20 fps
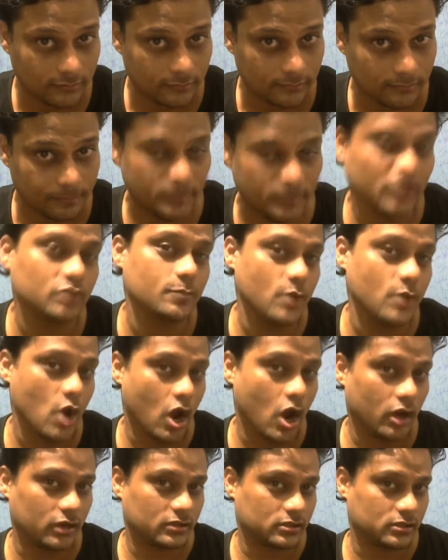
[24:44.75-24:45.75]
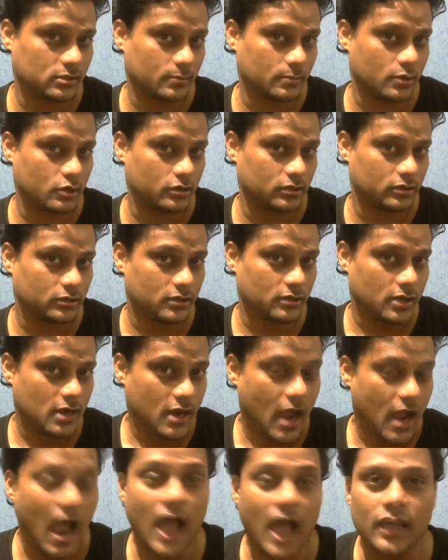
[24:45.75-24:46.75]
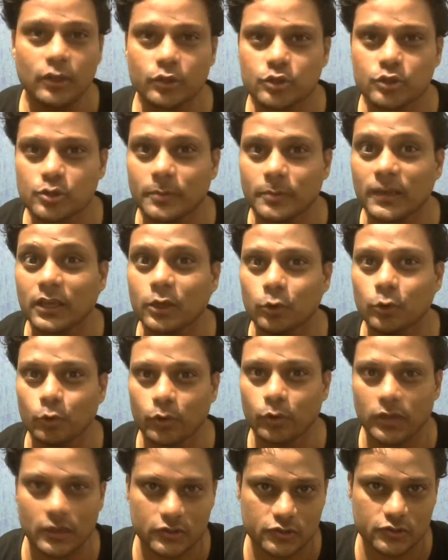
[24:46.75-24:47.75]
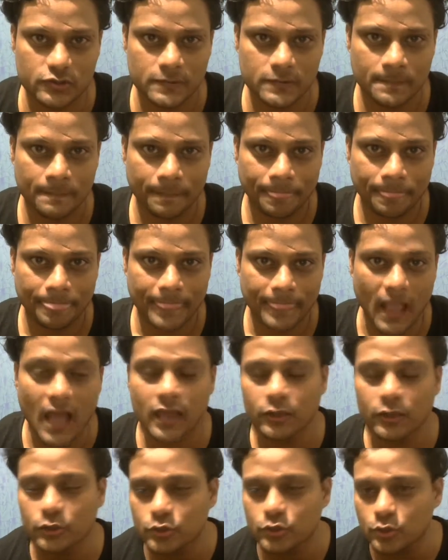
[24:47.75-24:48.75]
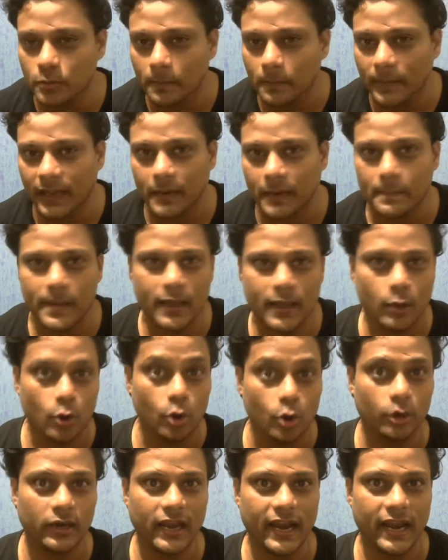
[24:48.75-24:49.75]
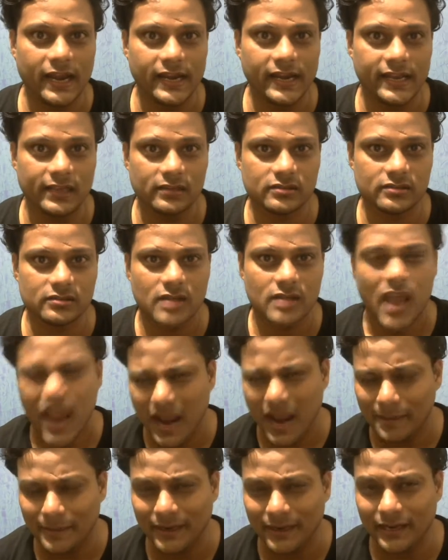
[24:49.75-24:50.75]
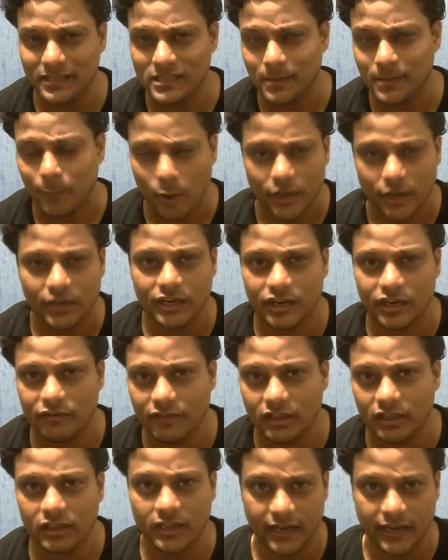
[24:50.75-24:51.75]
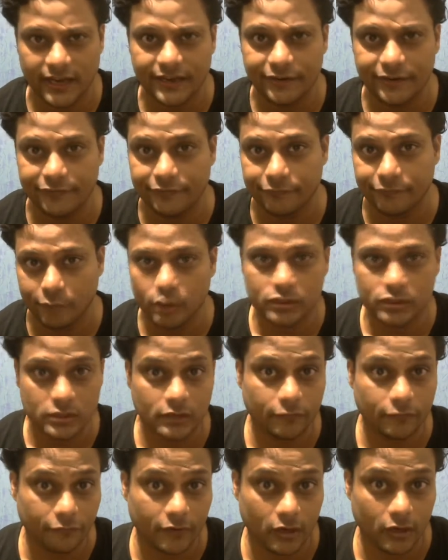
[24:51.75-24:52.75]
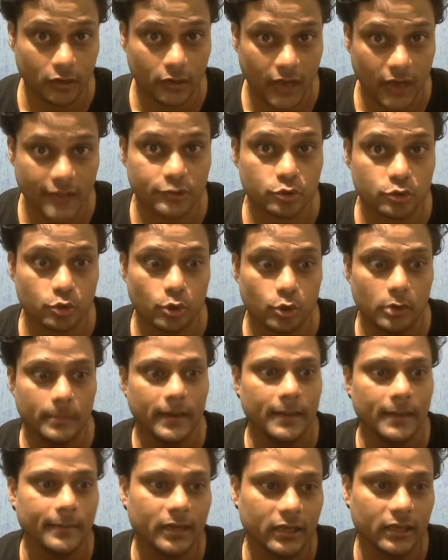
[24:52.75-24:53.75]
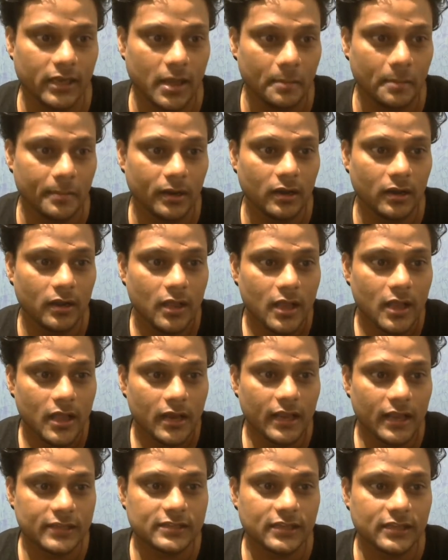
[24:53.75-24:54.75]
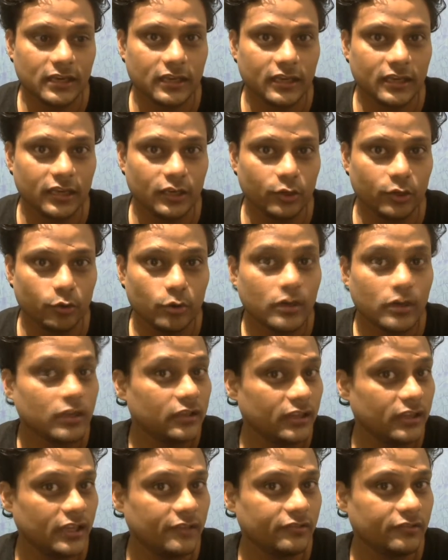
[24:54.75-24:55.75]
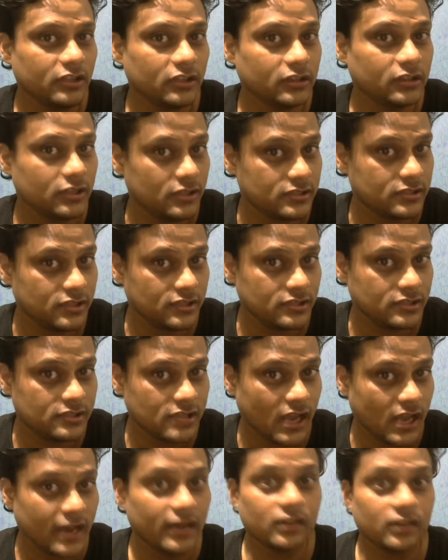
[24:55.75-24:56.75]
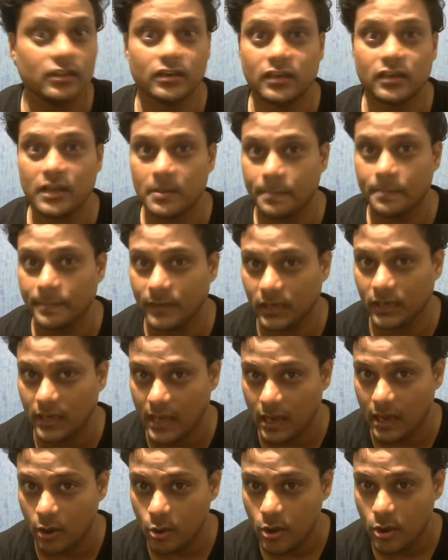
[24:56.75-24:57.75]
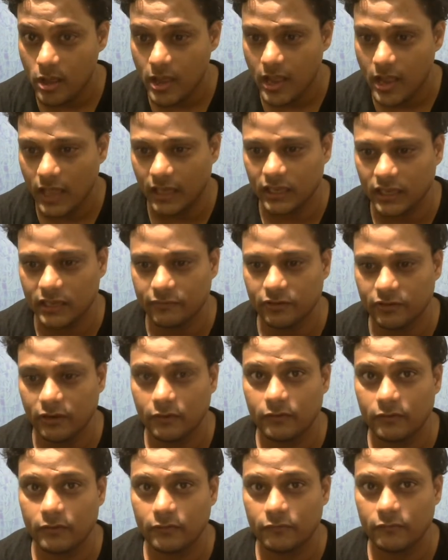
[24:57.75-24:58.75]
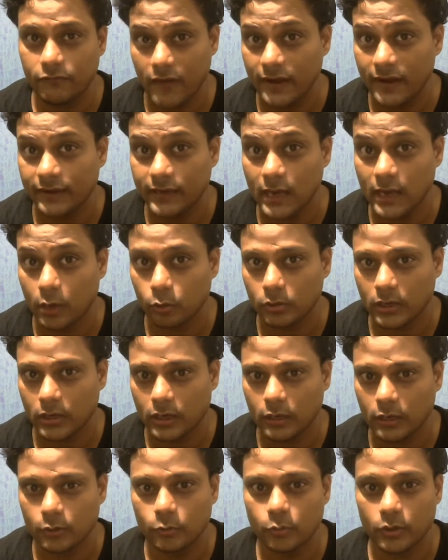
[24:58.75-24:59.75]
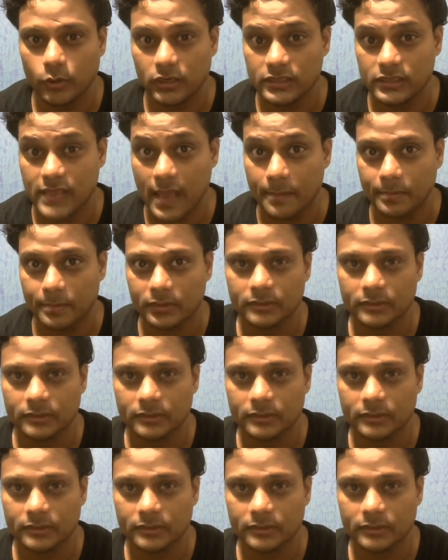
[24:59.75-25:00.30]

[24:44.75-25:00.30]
Please be honest about it. I used to be curious. I used to make my own endings and be disappointed when the end was different as told by my grandma. Let's continue. Devadatta is inside the temple now and he will find out now what has happened.